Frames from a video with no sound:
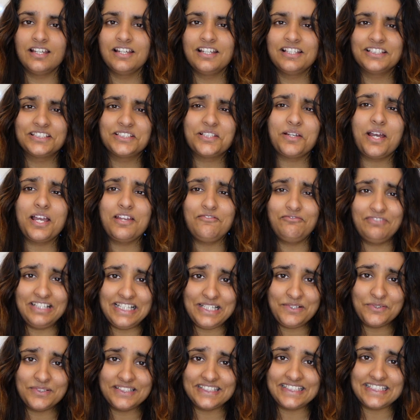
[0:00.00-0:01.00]
So I really
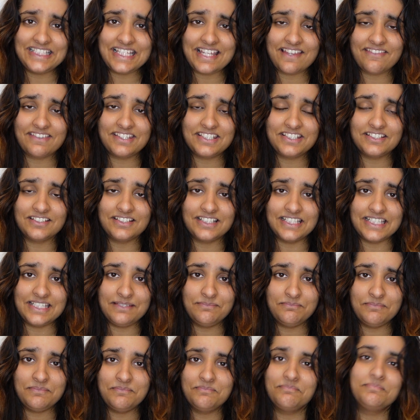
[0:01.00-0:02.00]
wanted it at the
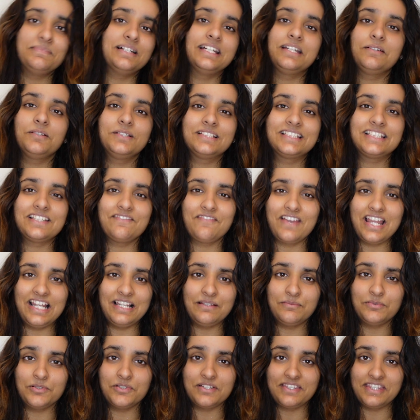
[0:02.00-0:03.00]
time, but it wasn't
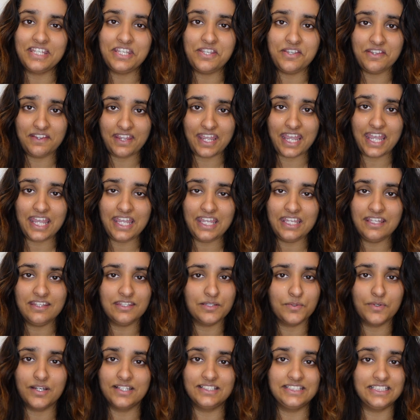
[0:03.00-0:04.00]
available in the UK, they
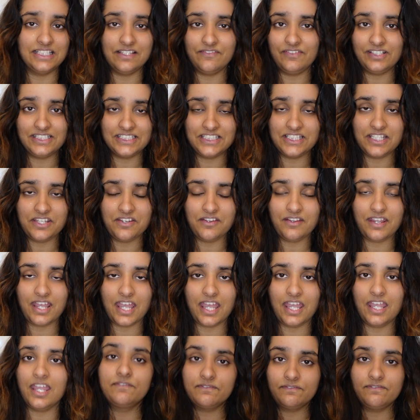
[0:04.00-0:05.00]
weren't delivering to the
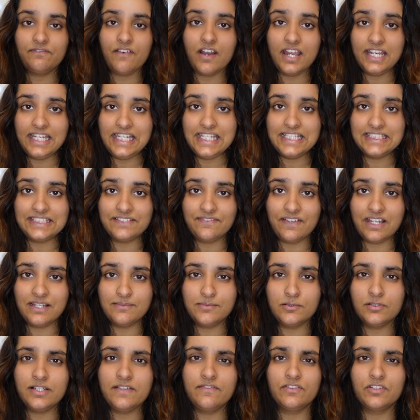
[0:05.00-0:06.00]
UK. Finally it's
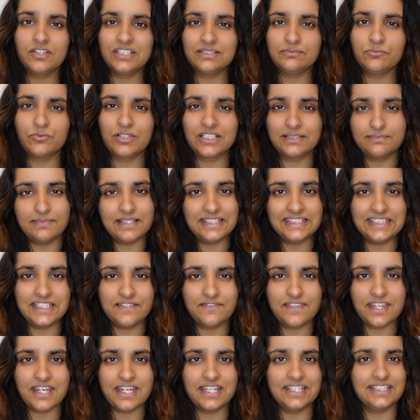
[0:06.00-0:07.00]
available, even though it's more expensive
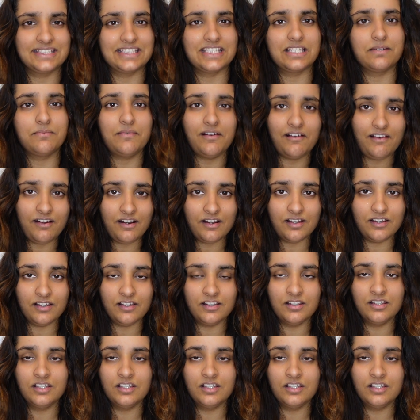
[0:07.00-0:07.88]
than it is in America.